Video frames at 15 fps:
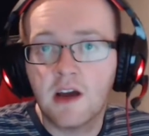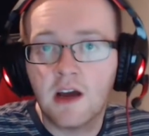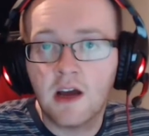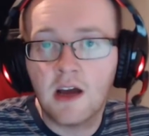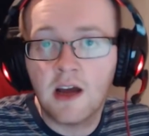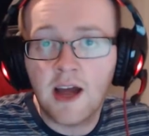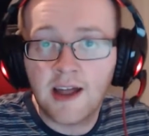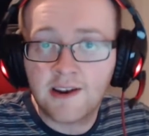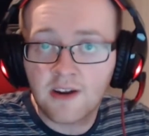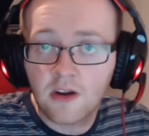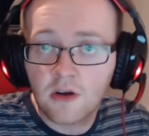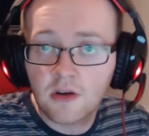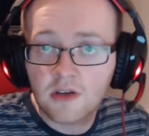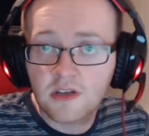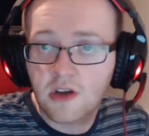and
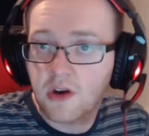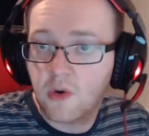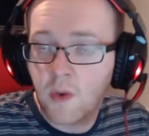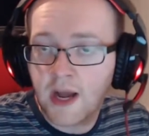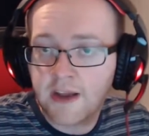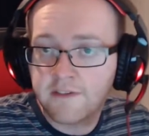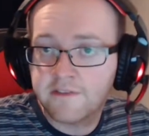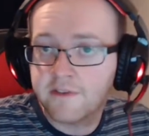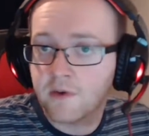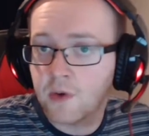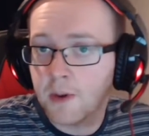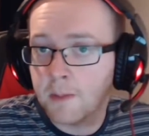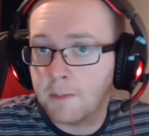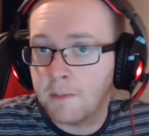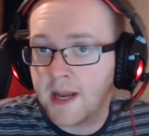locked away
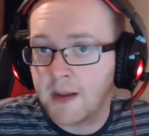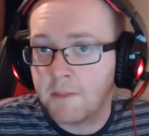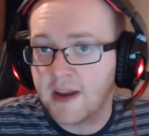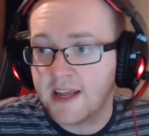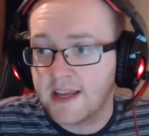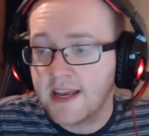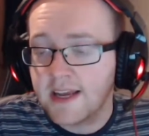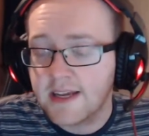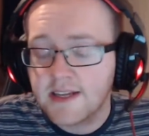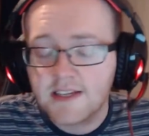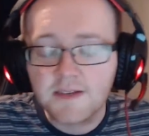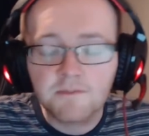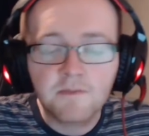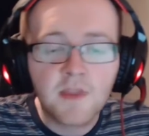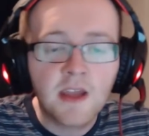for many, many years.